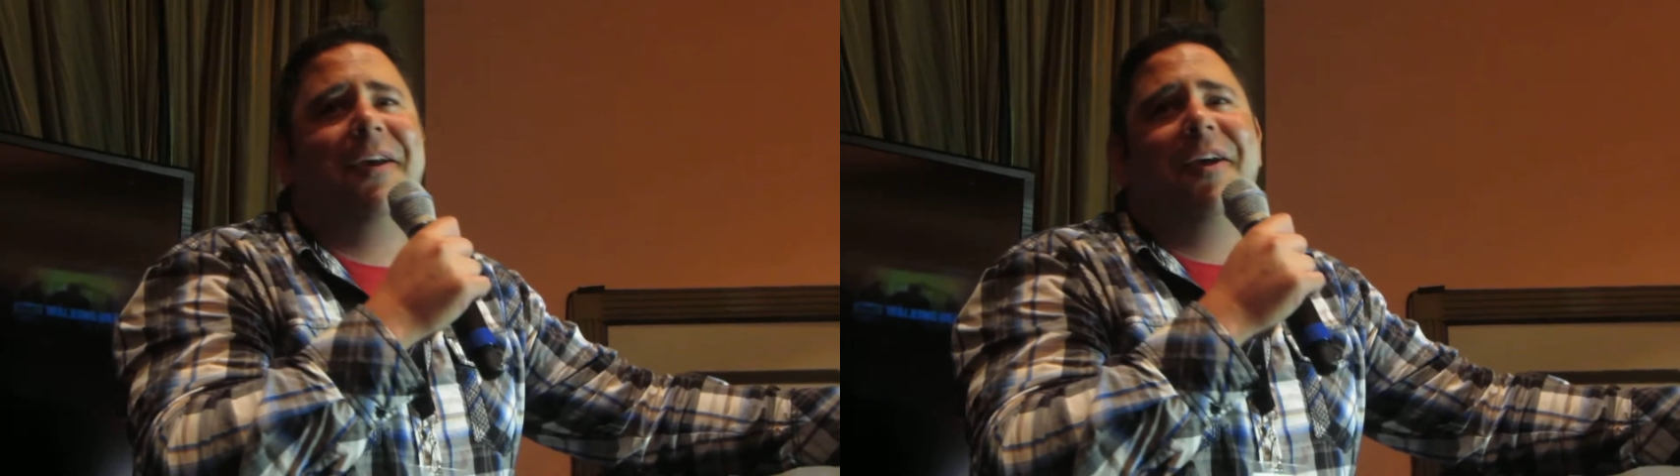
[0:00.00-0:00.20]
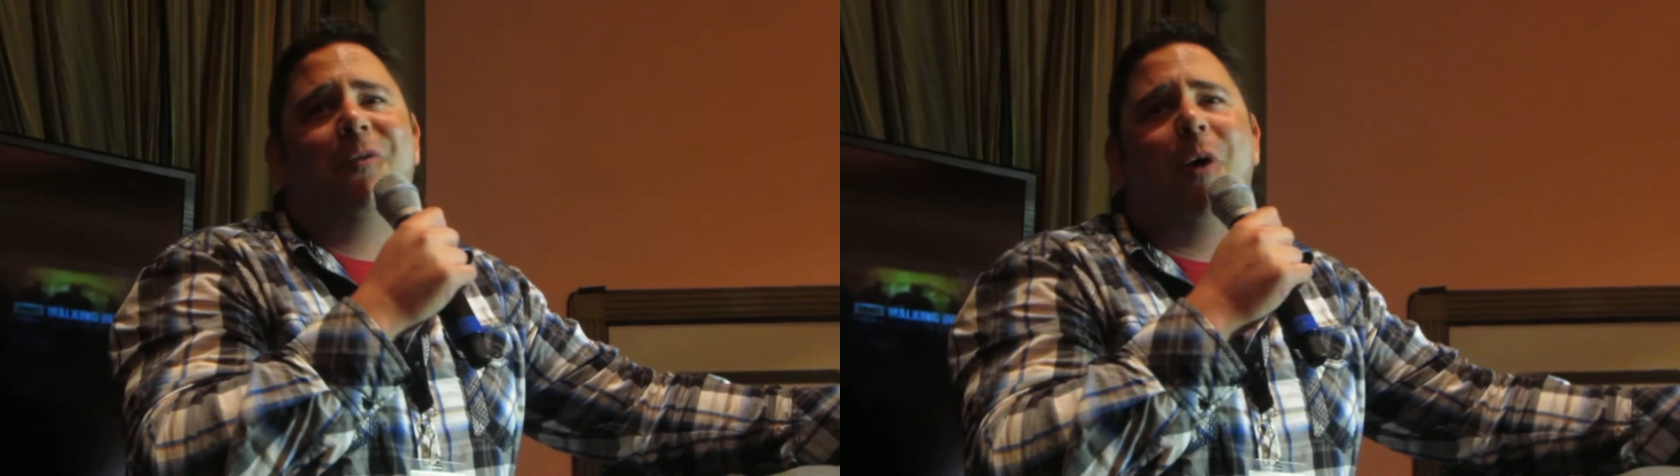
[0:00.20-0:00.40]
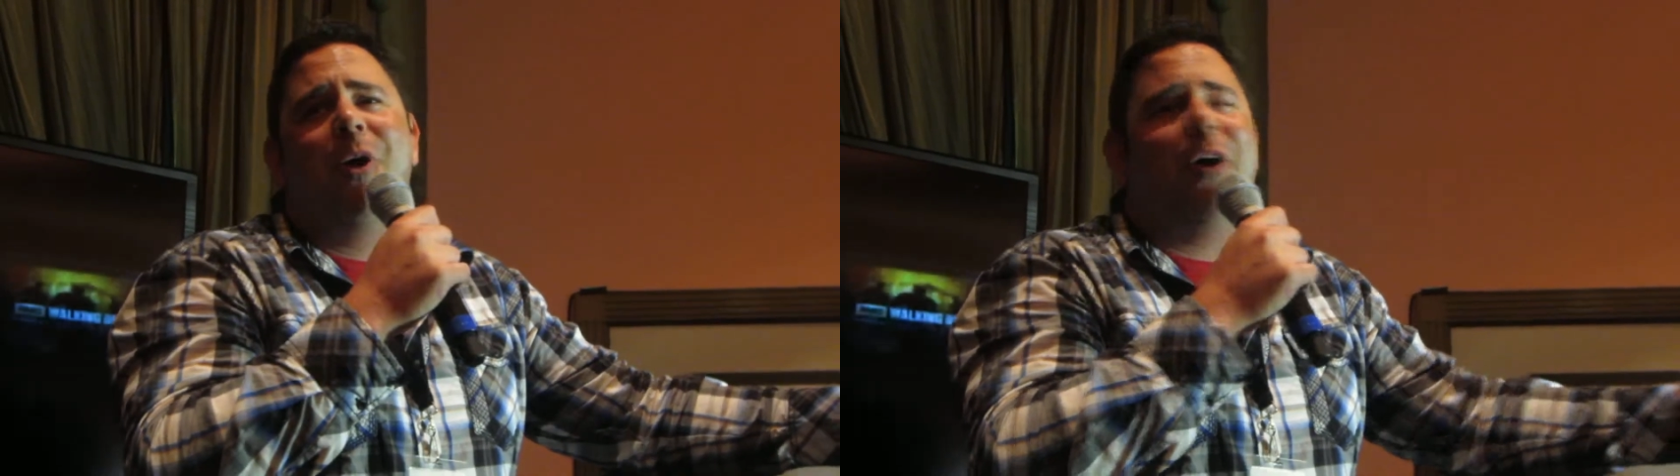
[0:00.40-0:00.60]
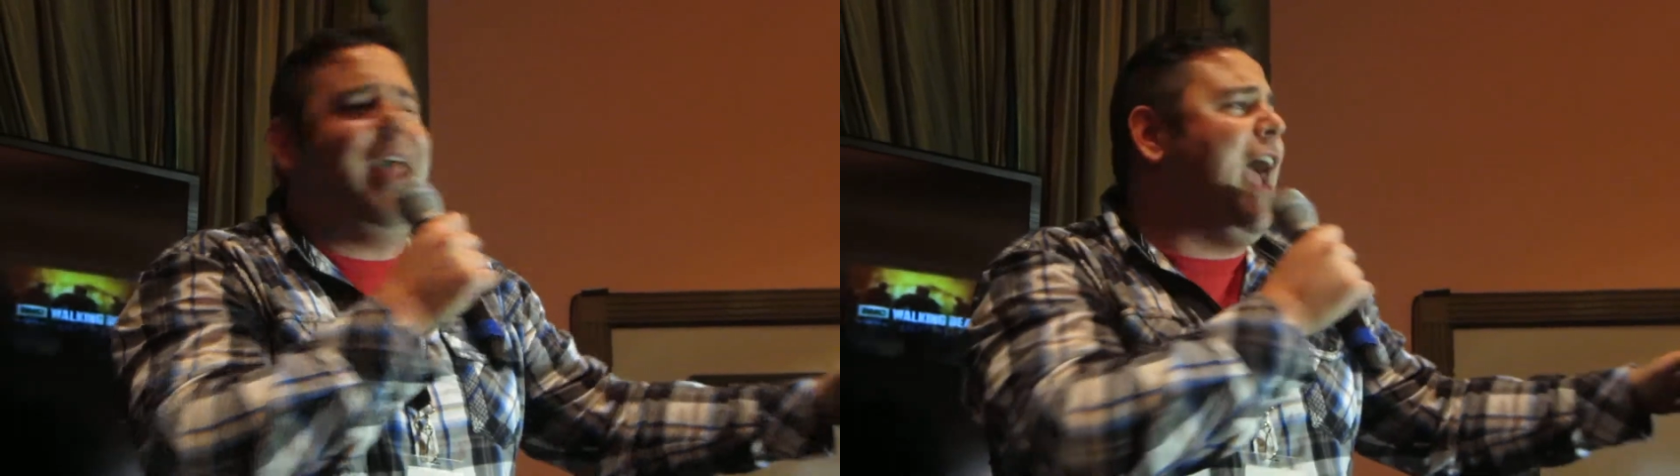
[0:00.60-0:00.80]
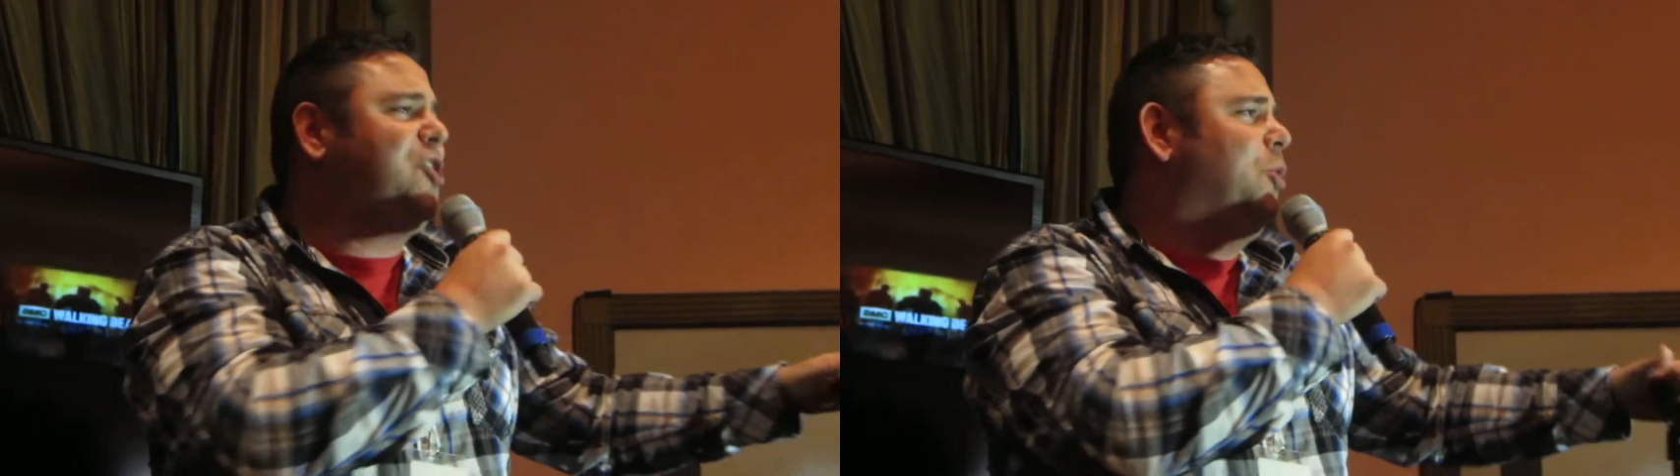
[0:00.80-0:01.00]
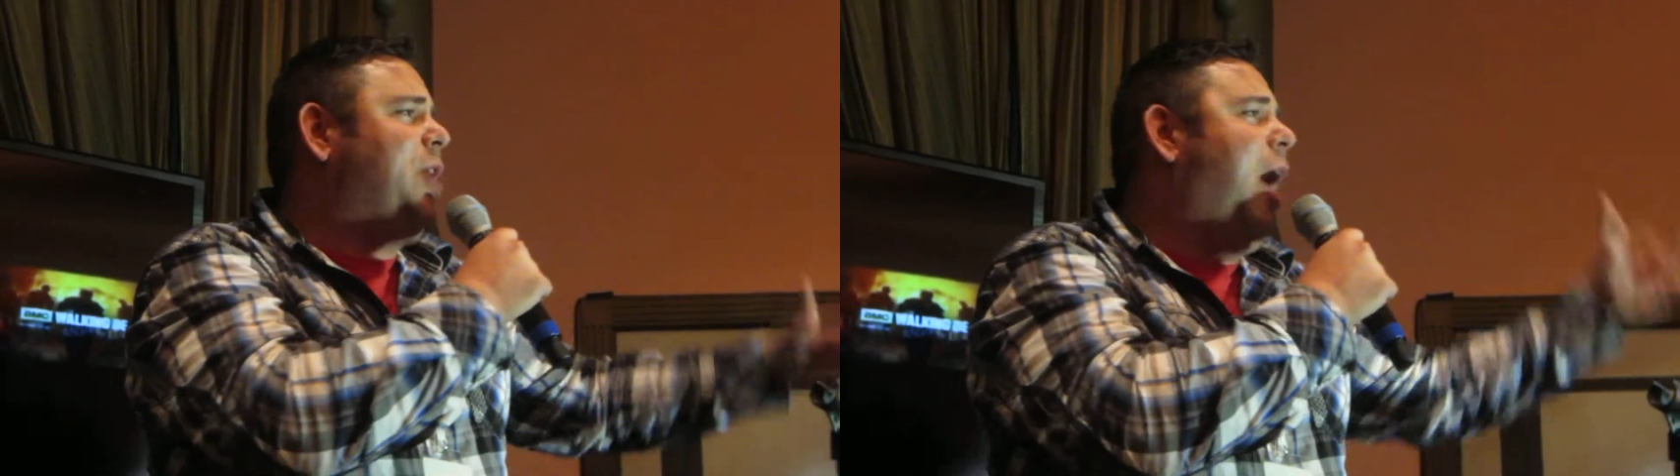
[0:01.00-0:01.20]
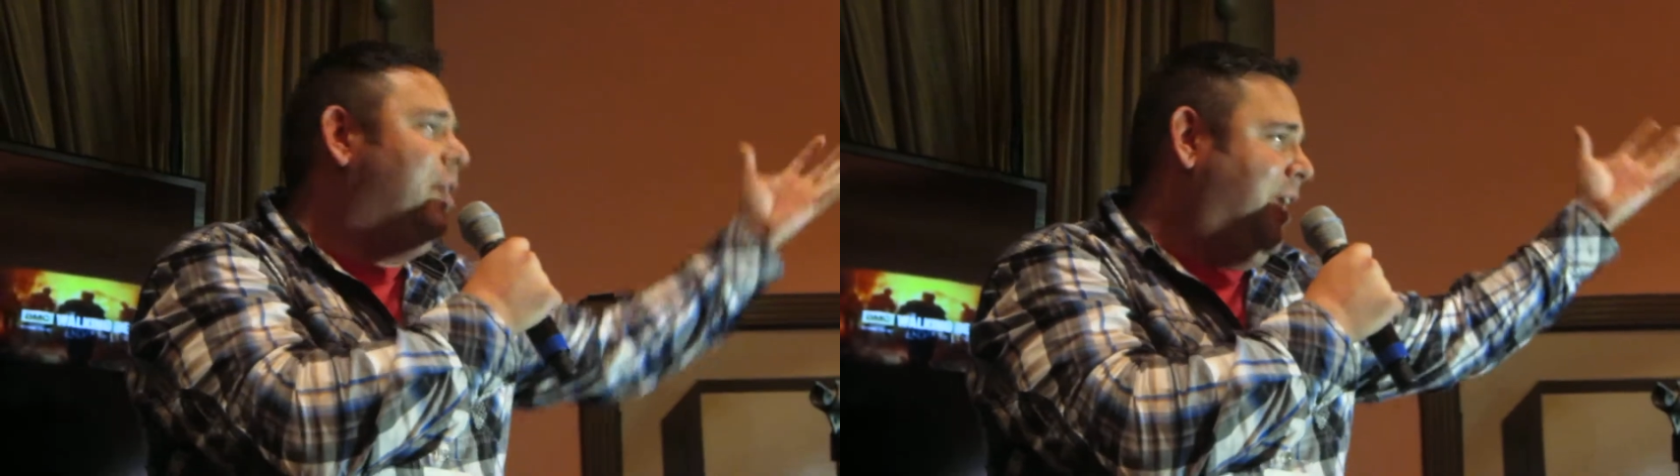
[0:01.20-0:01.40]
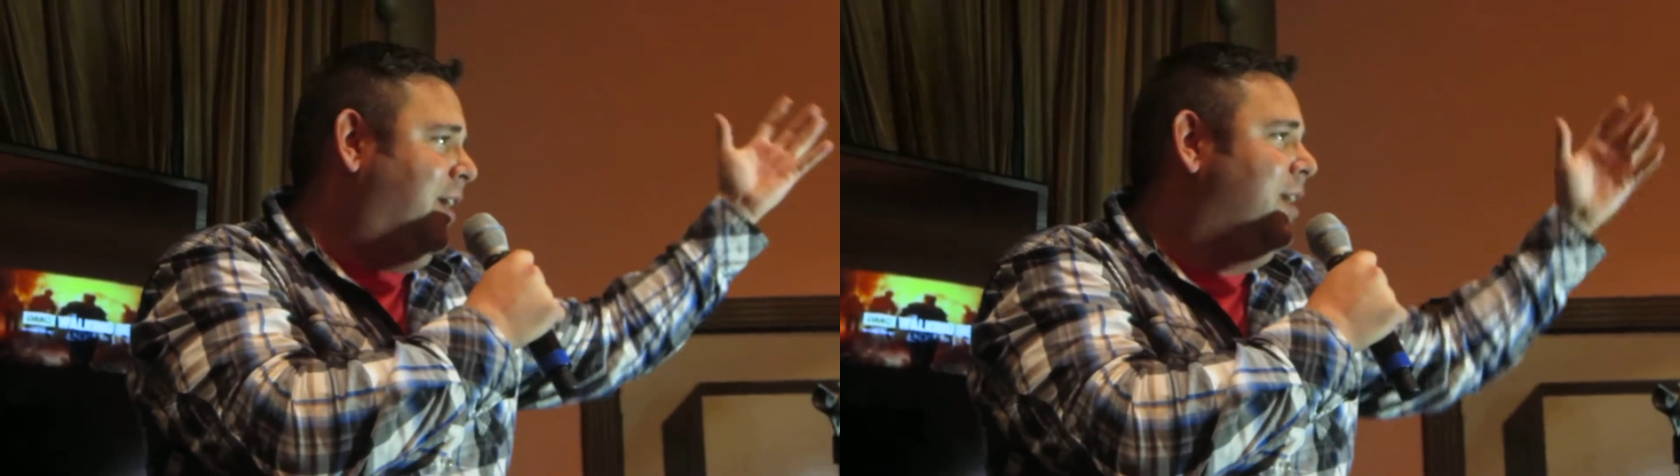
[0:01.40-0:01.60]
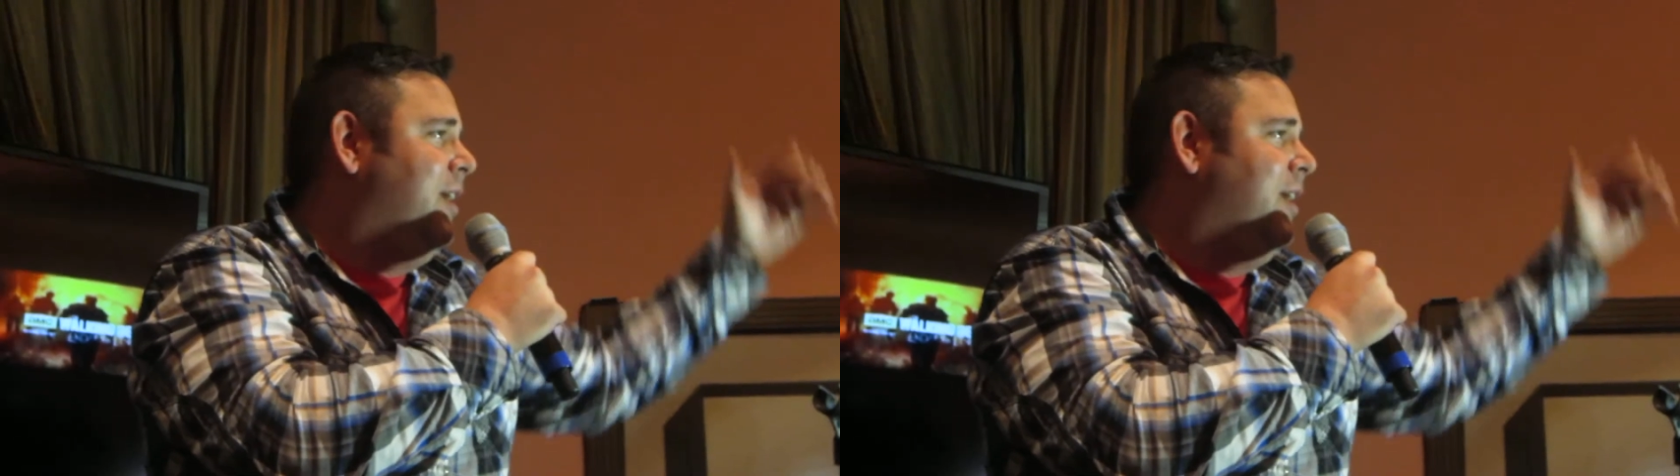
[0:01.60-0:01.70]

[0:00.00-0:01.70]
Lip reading: Roanoke, an actual colony.